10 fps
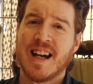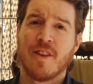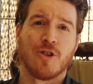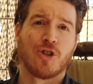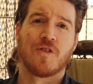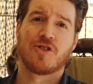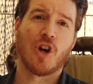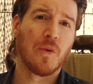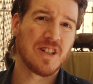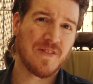The service is
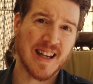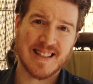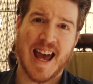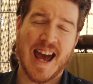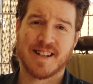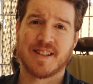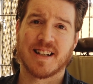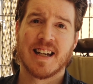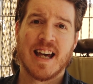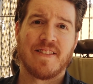always fantastic.
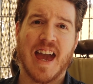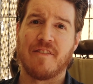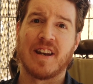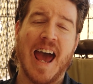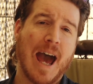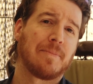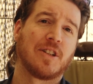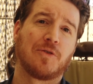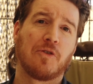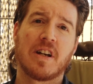They have an app
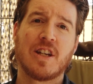that's free.